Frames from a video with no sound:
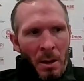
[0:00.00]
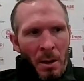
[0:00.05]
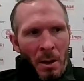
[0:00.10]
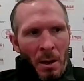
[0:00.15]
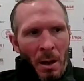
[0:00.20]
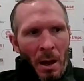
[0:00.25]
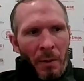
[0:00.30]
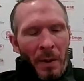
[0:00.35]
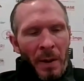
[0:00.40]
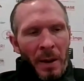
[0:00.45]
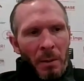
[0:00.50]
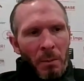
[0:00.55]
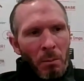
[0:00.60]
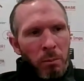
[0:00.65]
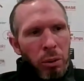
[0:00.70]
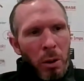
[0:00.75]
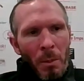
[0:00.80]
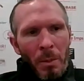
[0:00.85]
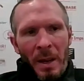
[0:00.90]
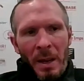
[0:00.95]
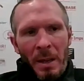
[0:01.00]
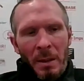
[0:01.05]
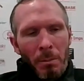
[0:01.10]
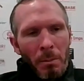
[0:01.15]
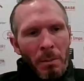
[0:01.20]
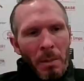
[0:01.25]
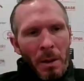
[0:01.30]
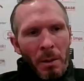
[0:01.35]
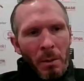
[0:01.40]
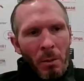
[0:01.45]
I think probably is.
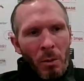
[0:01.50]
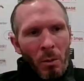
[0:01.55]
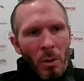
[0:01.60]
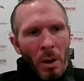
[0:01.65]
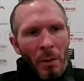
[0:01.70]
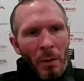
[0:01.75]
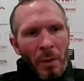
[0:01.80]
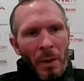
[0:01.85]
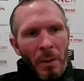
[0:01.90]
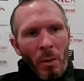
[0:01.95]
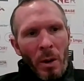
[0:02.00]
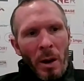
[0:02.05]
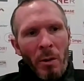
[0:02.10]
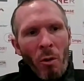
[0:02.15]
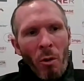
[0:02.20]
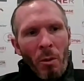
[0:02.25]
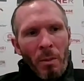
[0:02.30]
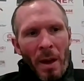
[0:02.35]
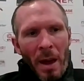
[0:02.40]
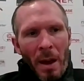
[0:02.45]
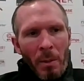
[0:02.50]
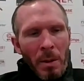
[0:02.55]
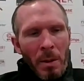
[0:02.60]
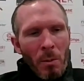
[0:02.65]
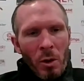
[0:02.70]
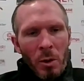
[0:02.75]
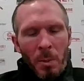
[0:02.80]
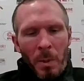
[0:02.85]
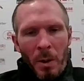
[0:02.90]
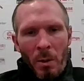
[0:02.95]
I think we're up there. We
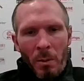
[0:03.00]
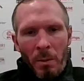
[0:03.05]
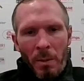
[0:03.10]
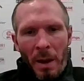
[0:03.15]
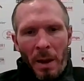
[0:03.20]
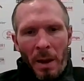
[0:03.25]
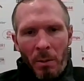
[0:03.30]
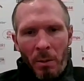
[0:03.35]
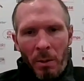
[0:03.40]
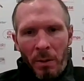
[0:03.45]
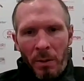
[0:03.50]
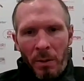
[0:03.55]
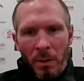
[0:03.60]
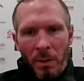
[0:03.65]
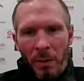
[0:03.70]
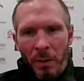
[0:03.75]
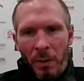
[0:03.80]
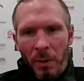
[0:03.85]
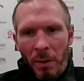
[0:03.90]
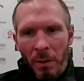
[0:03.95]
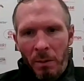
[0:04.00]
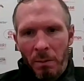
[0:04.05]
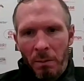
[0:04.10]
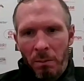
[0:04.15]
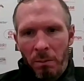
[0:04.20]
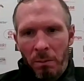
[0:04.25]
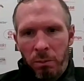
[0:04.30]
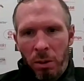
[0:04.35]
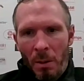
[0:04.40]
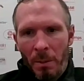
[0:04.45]
must be up there with
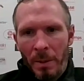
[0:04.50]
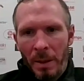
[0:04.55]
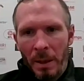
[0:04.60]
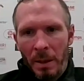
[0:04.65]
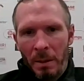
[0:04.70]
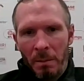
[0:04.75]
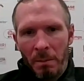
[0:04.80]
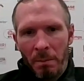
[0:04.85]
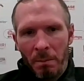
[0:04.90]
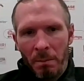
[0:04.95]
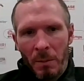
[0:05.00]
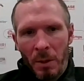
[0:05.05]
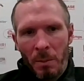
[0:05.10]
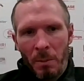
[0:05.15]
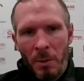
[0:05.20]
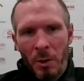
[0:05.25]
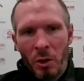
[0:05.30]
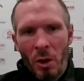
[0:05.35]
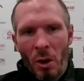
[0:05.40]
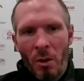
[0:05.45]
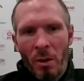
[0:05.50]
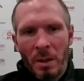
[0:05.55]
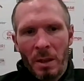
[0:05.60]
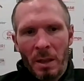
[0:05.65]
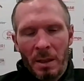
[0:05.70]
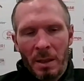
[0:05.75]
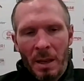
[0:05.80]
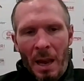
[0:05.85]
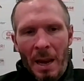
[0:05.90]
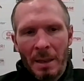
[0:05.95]
probably the majority of
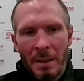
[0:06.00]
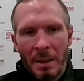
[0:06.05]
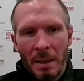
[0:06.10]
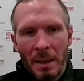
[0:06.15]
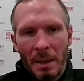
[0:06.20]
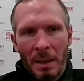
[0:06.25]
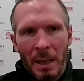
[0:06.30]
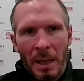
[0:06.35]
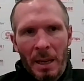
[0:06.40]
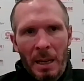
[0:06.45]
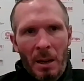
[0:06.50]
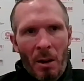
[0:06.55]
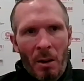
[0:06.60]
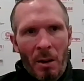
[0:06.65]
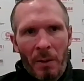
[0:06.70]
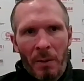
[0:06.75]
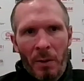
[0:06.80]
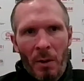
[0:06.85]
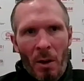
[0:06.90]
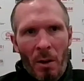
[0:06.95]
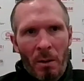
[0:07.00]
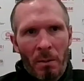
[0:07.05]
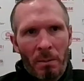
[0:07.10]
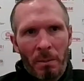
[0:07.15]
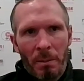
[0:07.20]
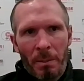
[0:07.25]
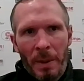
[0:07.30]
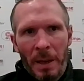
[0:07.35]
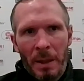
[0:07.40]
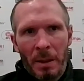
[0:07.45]
sides in the league, or if not,
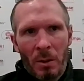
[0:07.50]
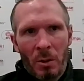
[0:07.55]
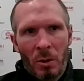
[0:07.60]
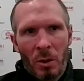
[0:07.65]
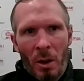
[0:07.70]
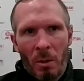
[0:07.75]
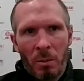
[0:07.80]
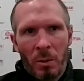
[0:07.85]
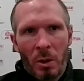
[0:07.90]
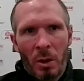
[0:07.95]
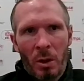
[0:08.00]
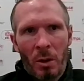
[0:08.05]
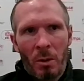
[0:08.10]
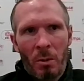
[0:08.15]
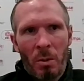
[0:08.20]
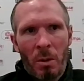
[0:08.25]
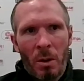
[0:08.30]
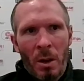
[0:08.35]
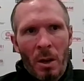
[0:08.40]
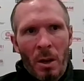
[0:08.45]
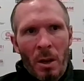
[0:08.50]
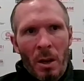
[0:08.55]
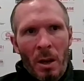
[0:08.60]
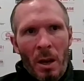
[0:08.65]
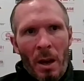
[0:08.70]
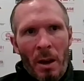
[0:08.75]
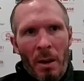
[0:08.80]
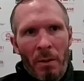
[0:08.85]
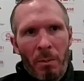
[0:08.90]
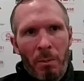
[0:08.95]
being the top two.
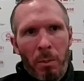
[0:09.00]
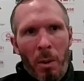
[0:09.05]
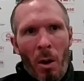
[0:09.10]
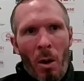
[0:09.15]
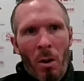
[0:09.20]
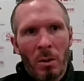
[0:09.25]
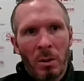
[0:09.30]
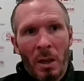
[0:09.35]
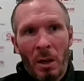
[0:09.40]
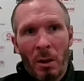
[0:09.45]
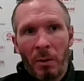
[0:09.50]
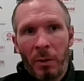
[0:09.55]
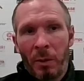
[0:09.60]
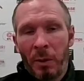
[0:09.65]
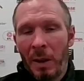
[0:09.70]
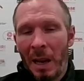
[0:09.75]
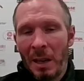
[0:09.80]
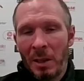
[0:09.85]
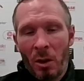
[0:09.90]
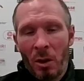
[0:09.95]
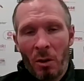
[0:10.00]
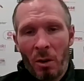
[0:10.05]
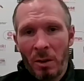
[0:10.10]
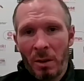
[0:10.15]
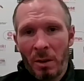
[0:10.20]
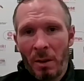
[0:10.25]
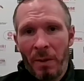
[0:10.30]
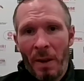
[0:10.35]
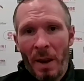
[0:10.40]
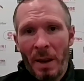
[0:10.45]
Uh, balls that flash across
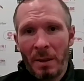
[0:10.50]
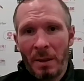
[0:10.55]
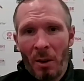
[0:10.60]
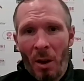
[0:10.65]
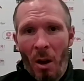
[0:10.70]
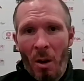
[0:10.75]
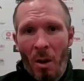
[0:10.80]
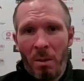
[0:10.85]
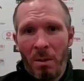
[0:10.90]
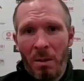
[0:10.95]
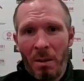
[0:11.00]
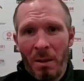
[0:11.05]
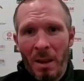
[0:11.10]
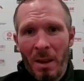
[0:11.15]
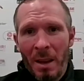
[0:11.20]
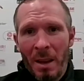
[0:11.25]
the face of goal.